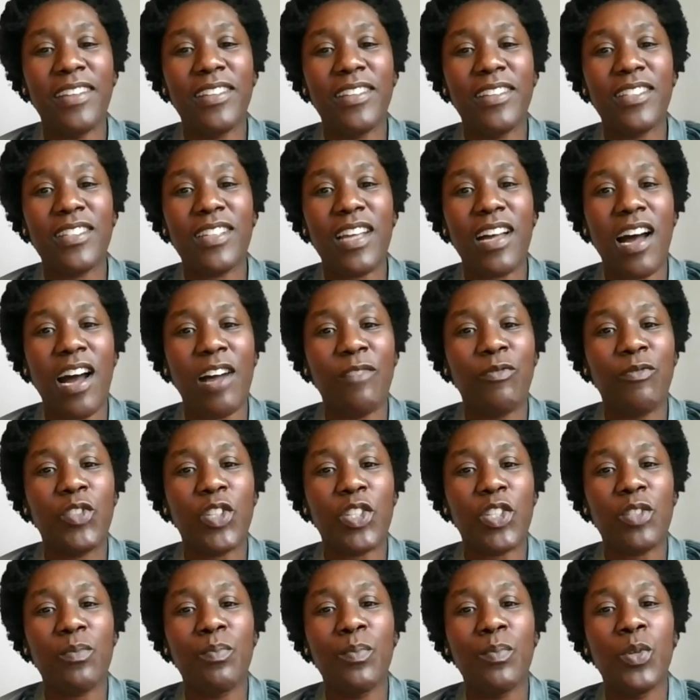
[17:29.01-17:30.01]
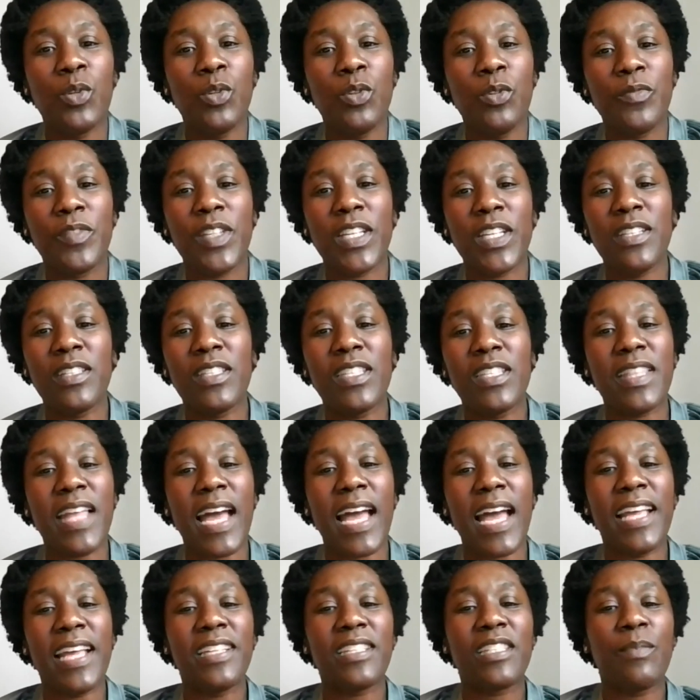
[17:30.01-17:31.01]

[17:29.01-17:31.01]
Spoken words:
and I've just moved into that.